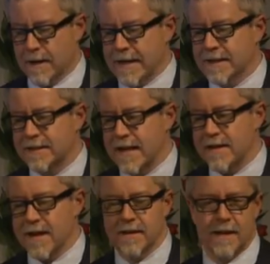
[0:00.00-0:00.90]

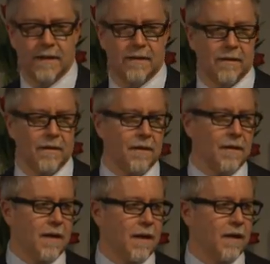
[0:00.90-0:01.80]
Instead, I think
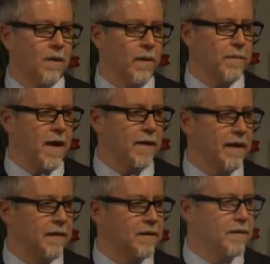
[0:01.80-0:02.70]
we might
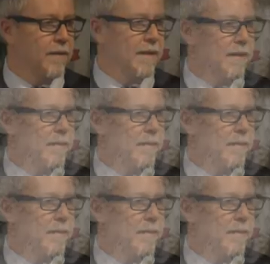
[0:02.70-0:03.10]
need to think a little